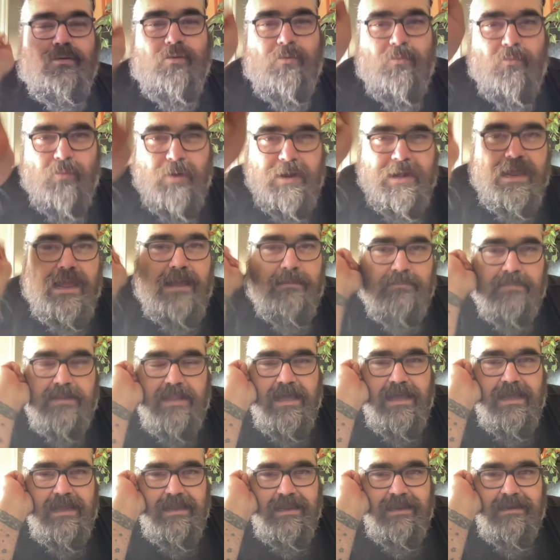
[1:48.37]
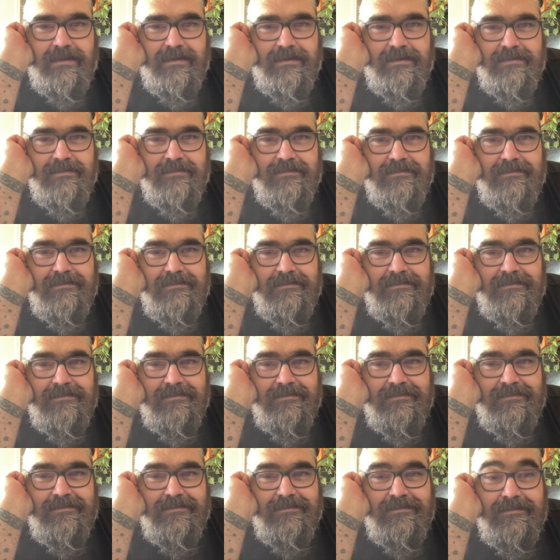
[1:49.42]
when I'm lying.
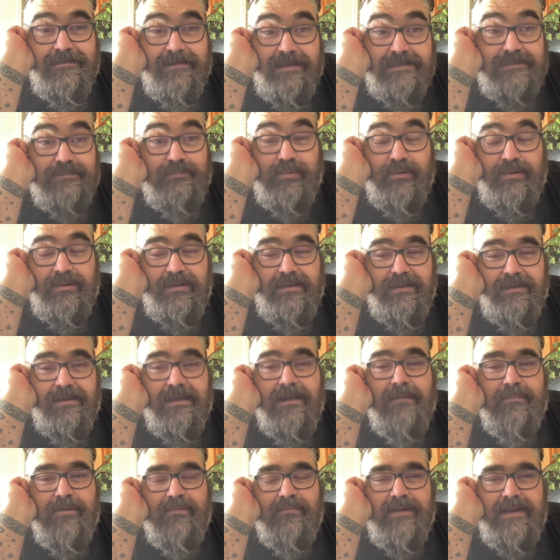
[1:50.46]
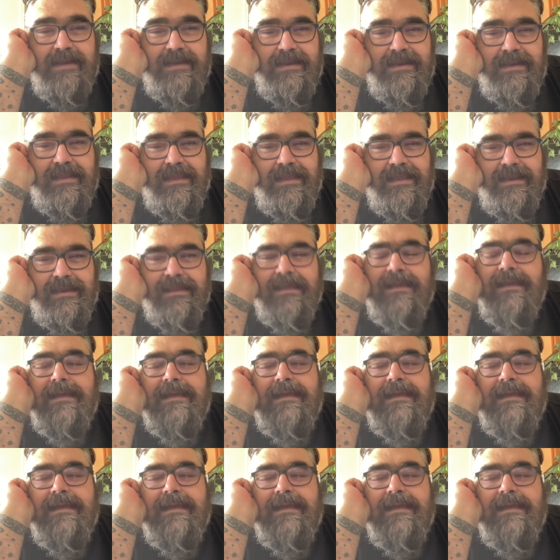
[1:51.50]
That's brilliant. I'm going to read it again